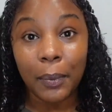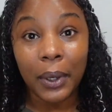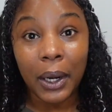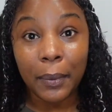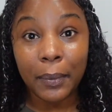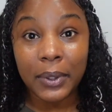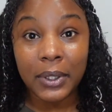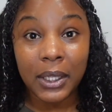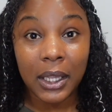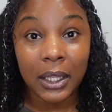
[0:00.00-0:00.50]
when I
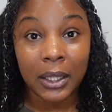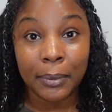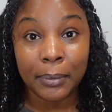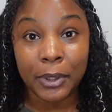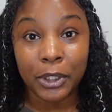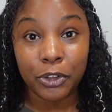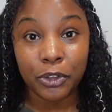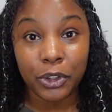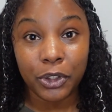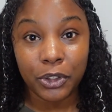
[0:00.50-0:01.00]
went to
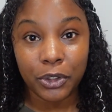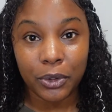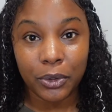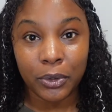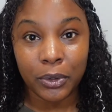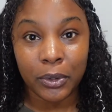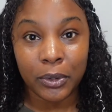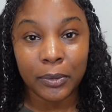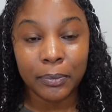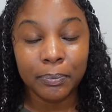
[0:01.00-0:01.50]
elementary
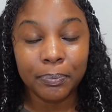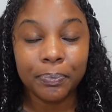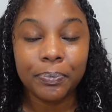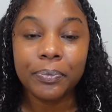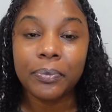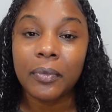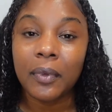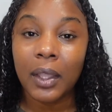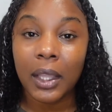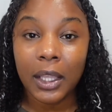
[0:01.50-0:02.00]
school,
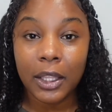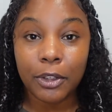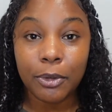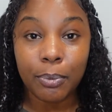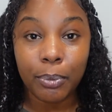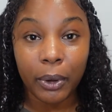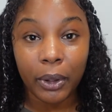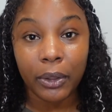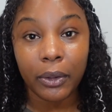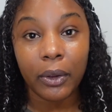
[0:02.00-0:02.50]
his
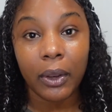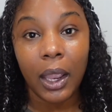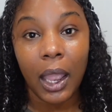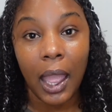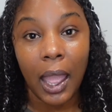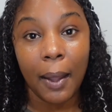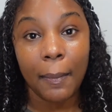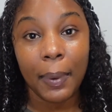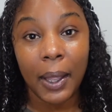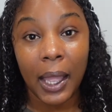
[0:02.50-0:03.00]
brother
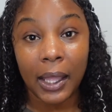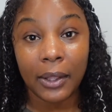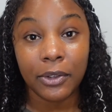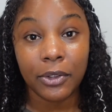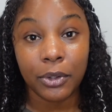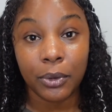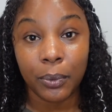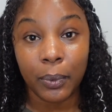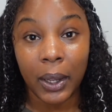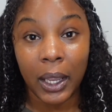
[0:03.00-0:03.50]
had
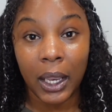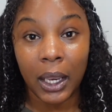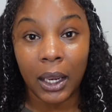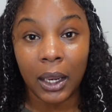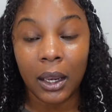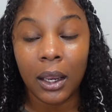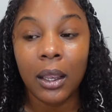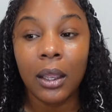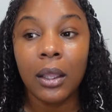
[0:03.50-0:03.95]
passed away